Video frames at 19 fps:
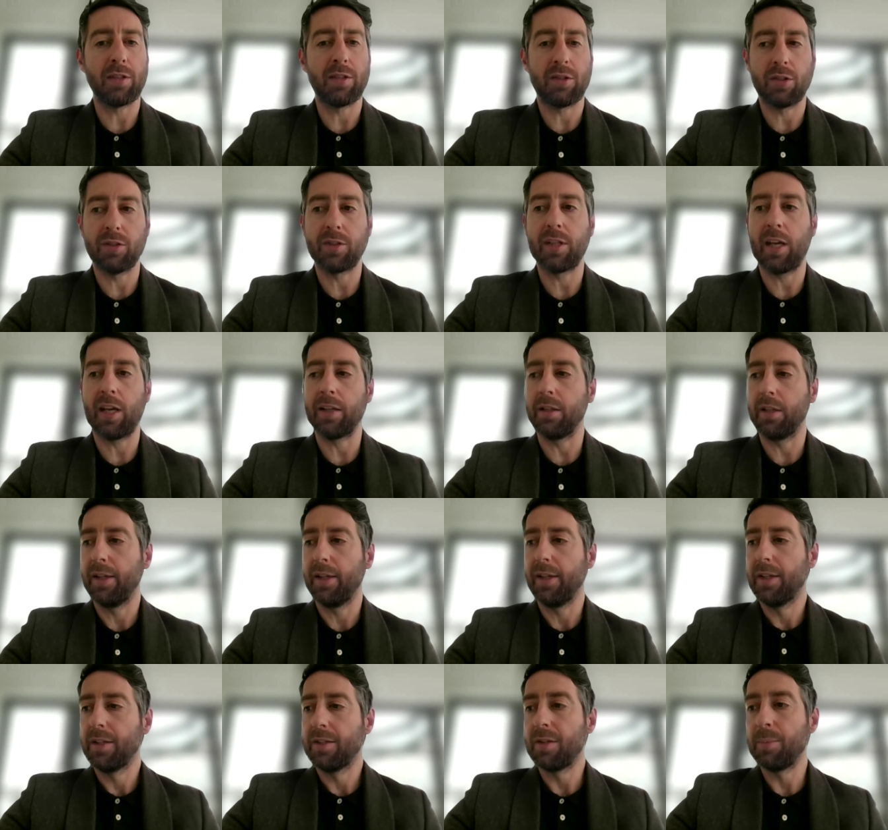And just saying
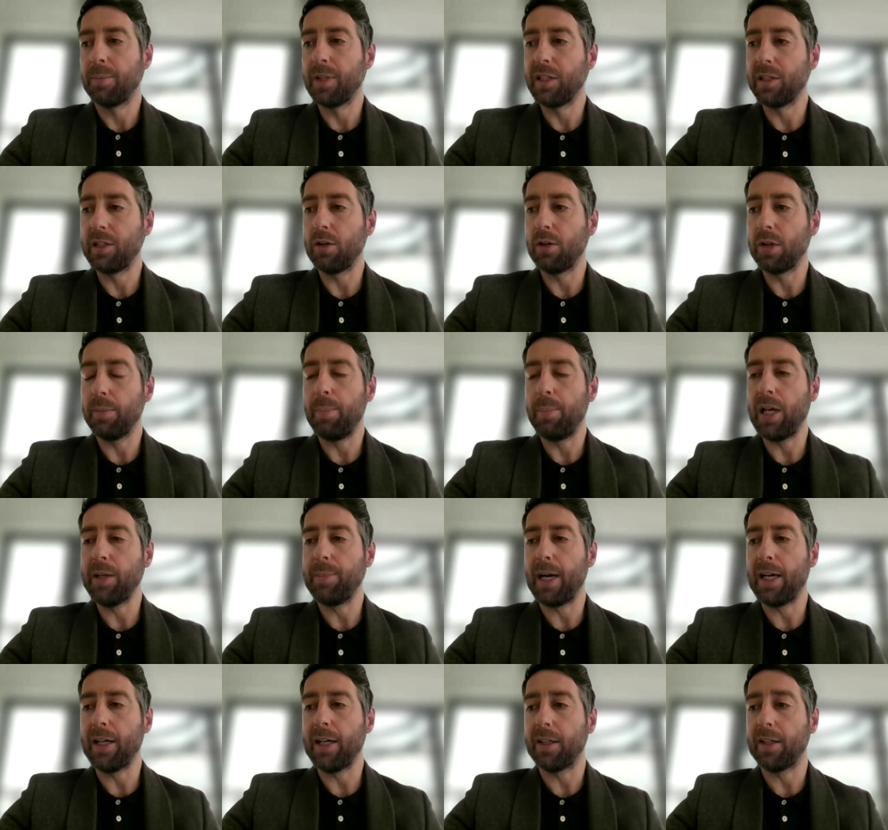some of these longer
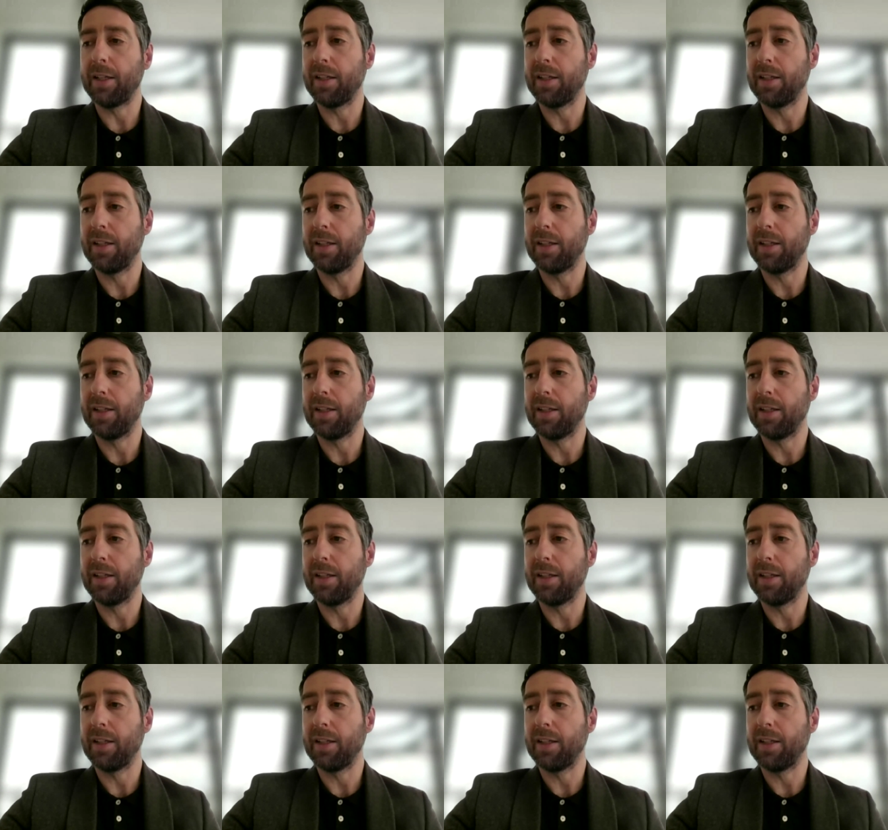payback